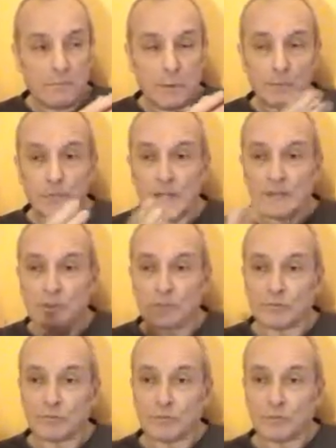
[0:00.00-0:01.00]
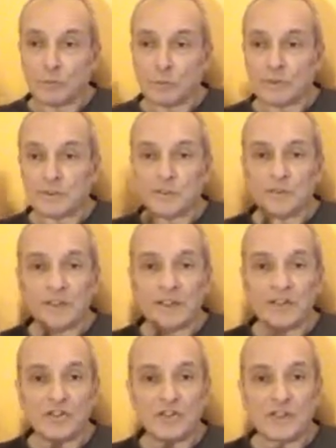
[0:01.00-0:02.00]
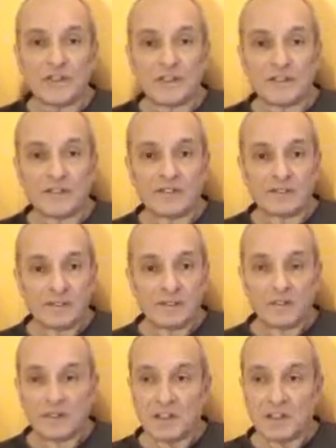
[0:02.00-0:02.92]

The objective world, we differentiate this.